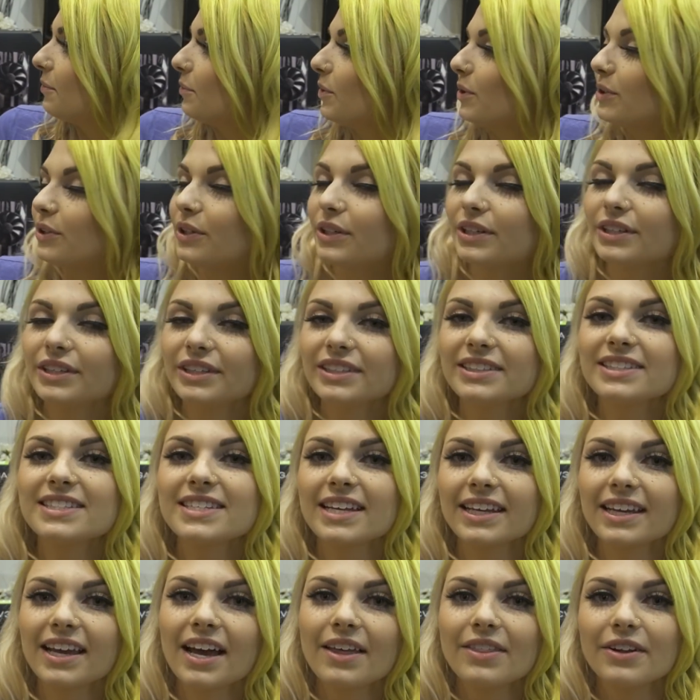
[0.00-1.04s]
will look good
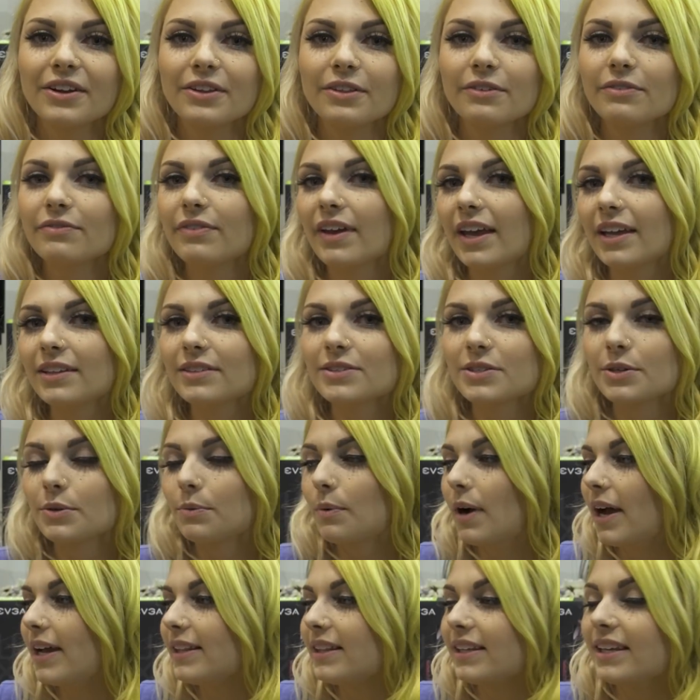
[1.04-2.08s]
together. The fans are
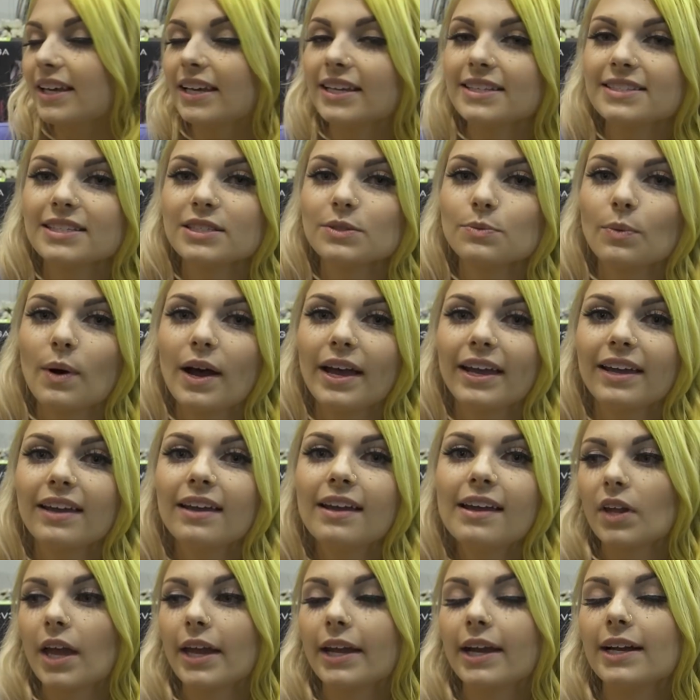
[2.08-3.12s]
white, the case is white.
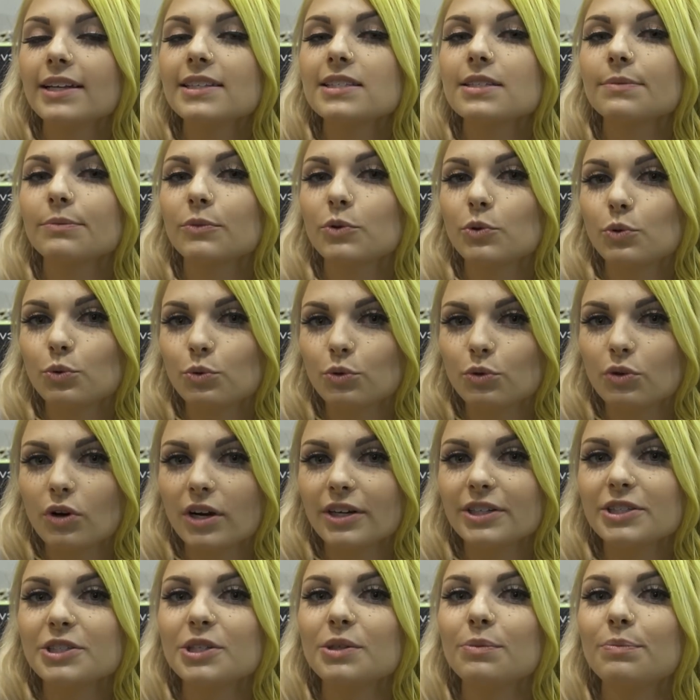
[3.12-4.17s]
I got some cool
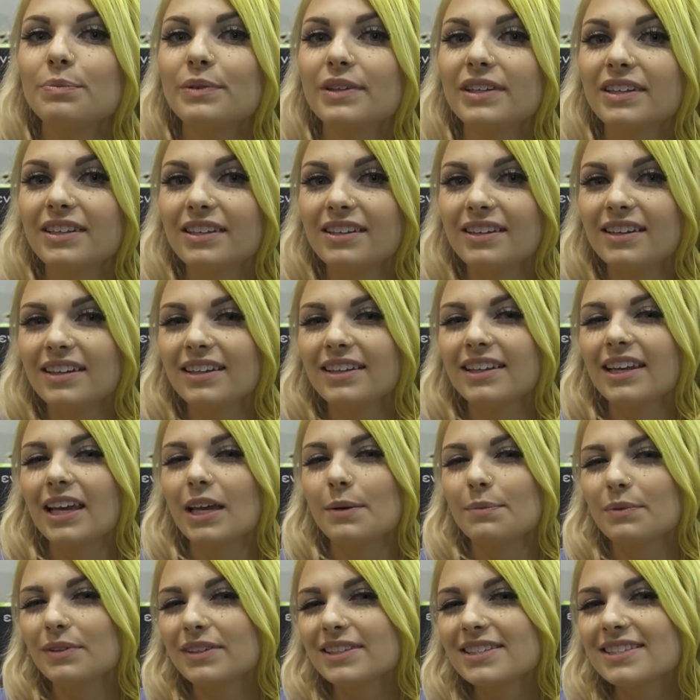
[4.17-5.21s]
RGB
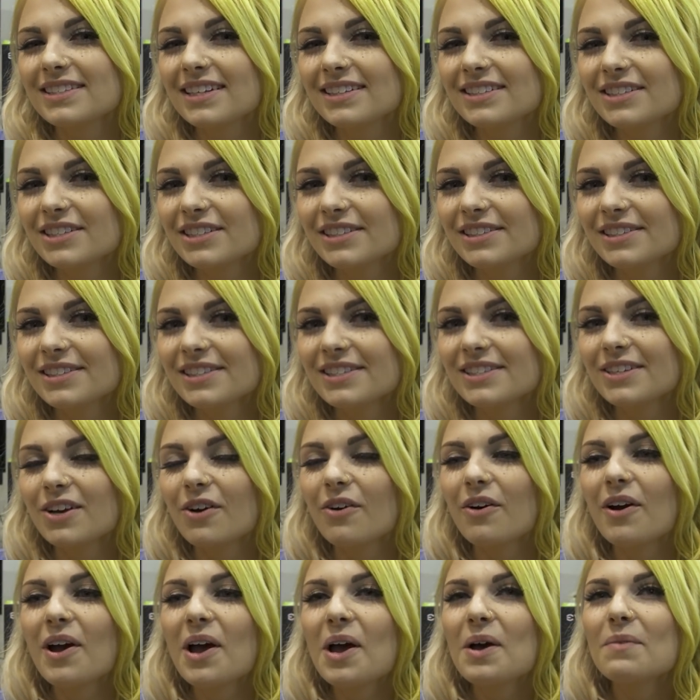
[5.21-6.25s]
cable extensions.
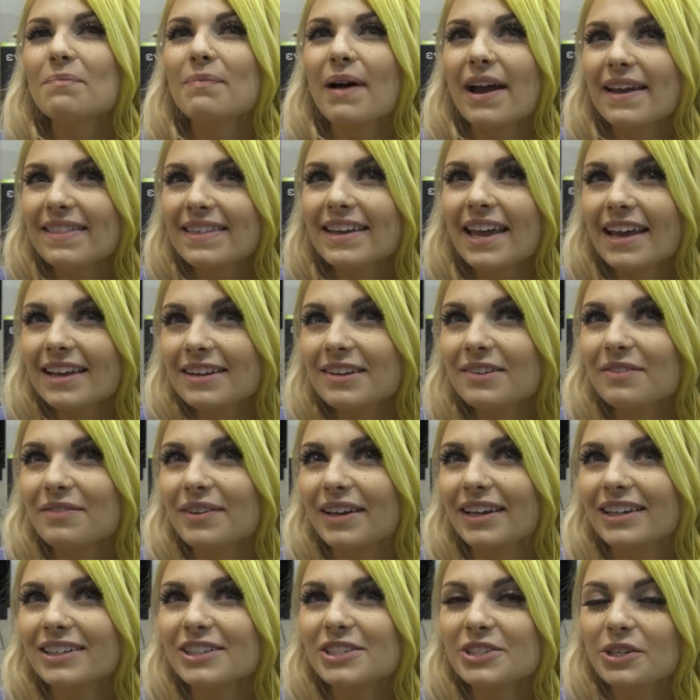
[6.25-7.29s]
So by the end of
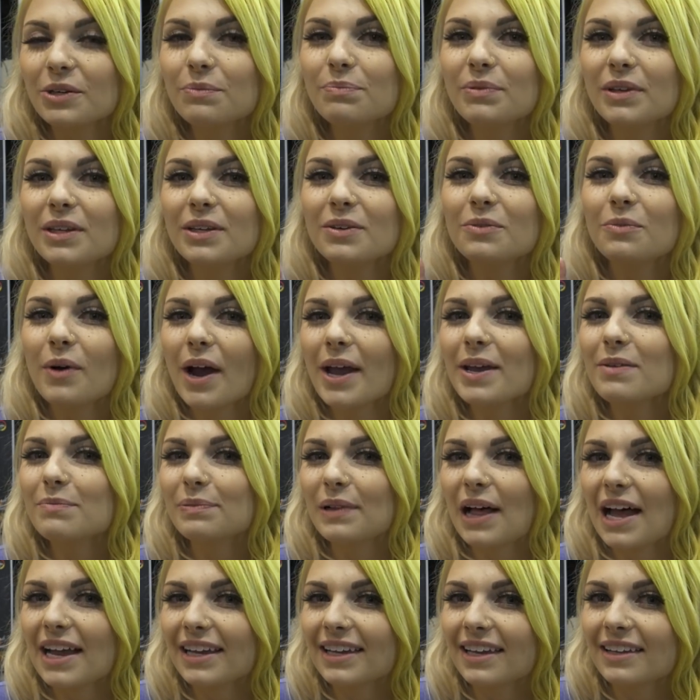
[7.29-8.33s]
it, it should be white,
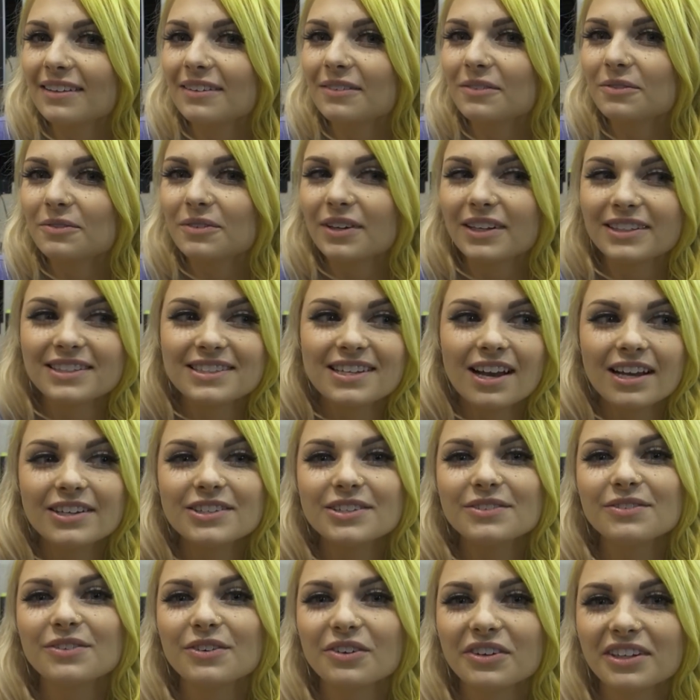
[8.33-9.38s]
black, and a touch
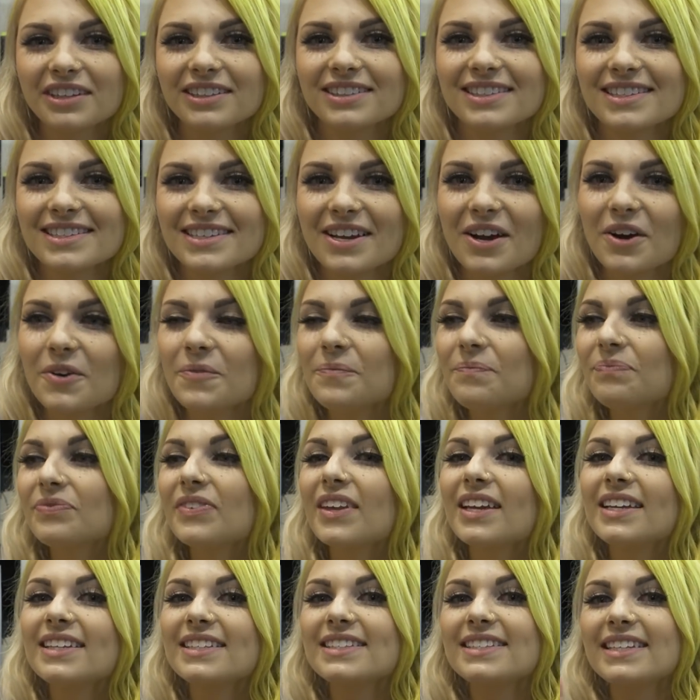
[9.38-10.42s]
of green. So
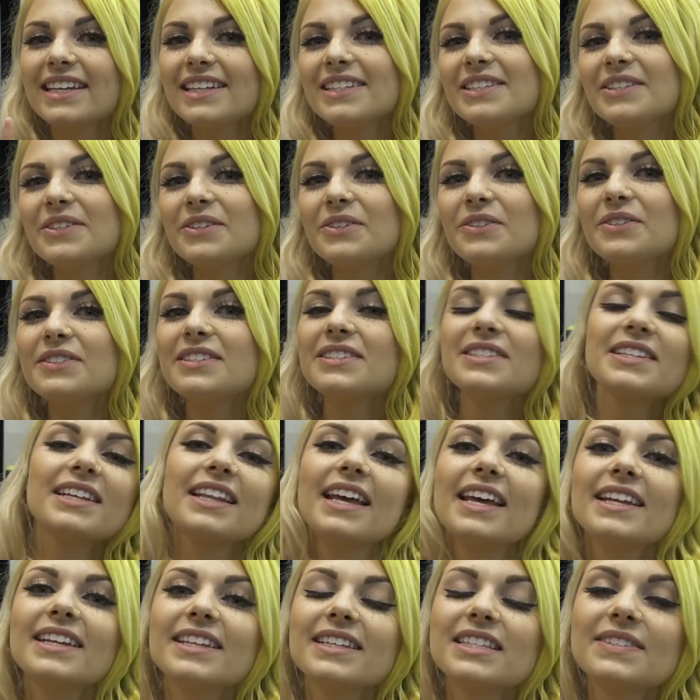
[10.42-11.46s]
stay tuned to the
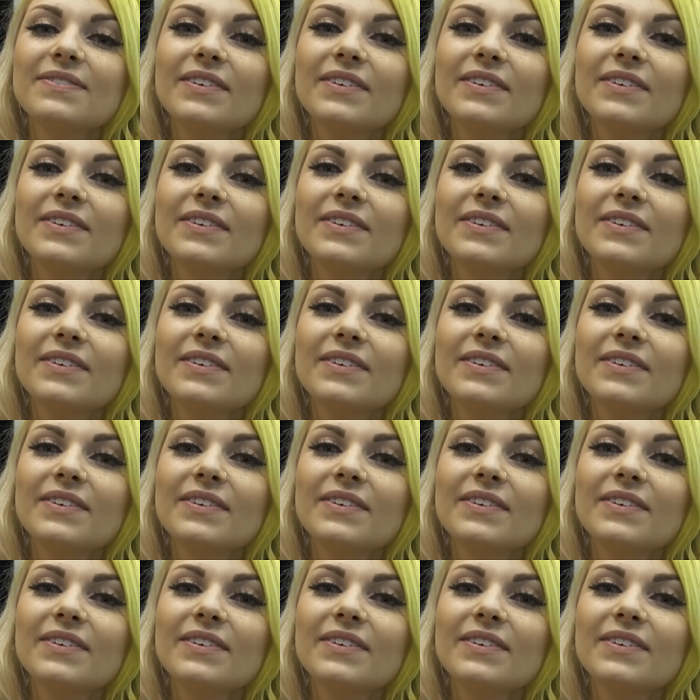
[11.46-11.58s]
end of this